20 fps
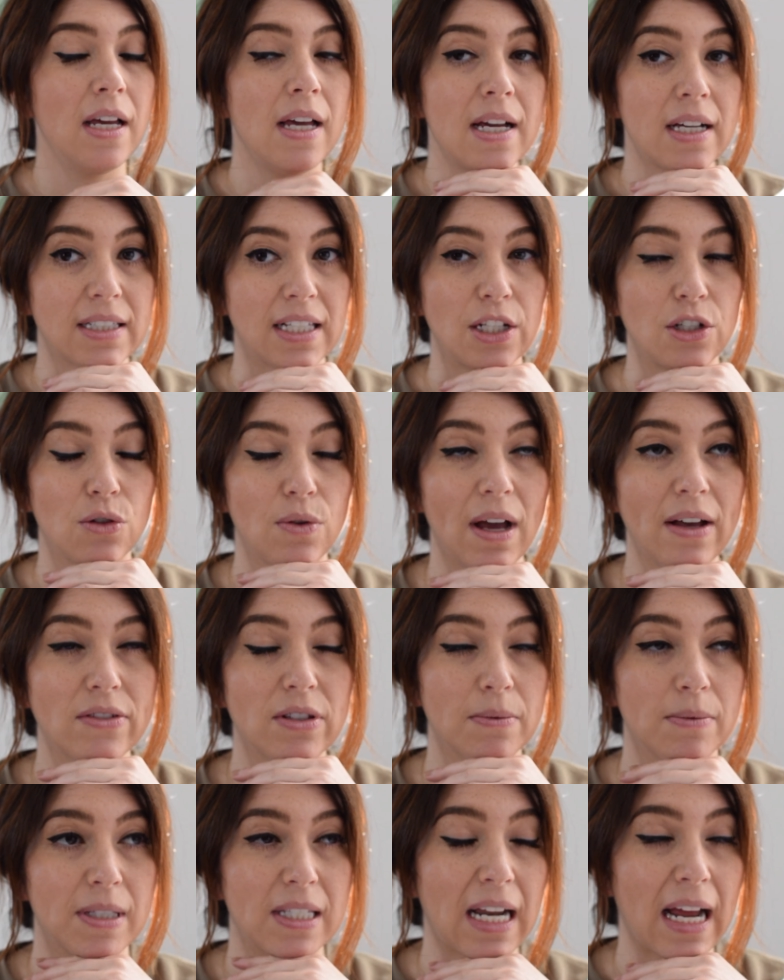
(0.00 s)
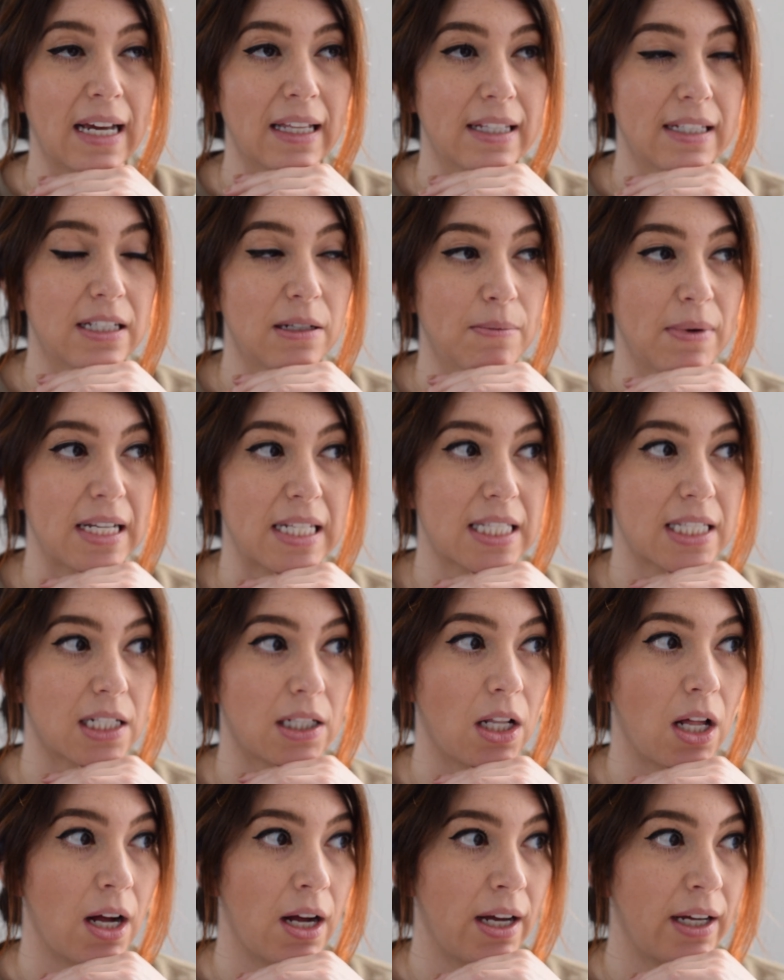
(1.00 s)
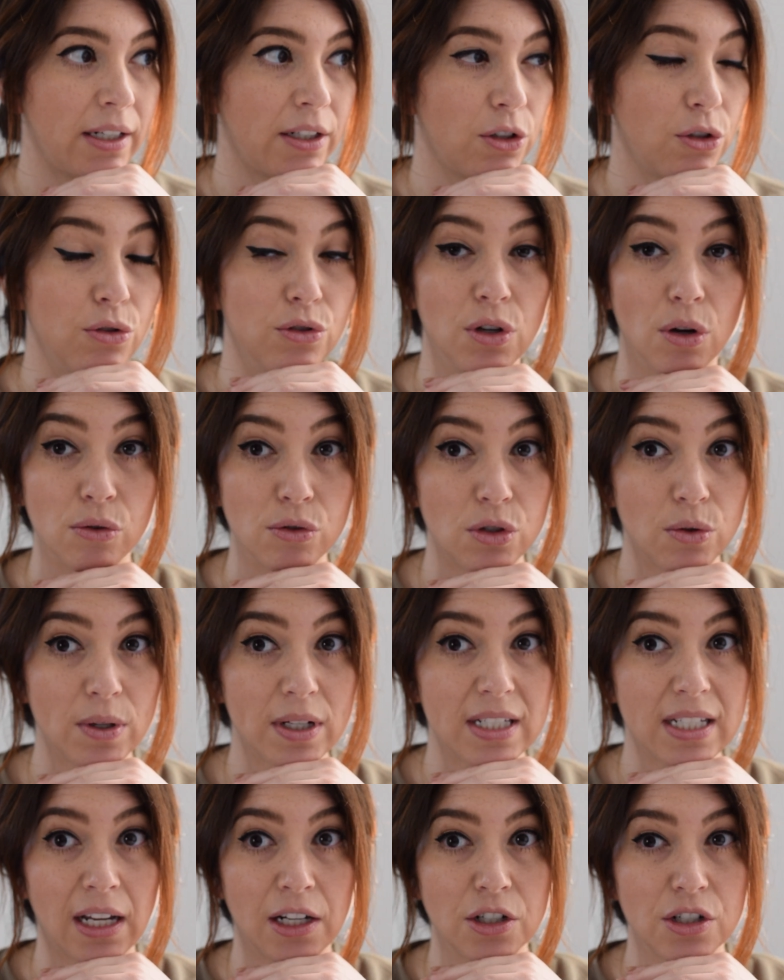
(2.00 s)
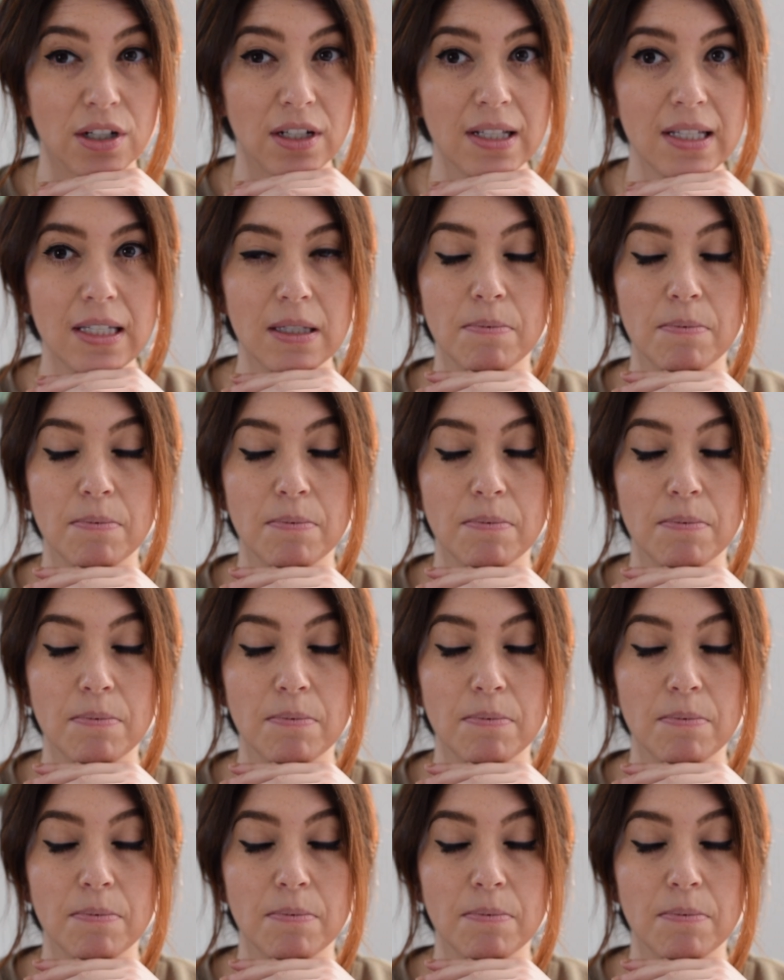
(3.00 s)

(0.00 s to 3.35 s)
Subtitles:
Because I do have some stylists in my salon who don't do extensions,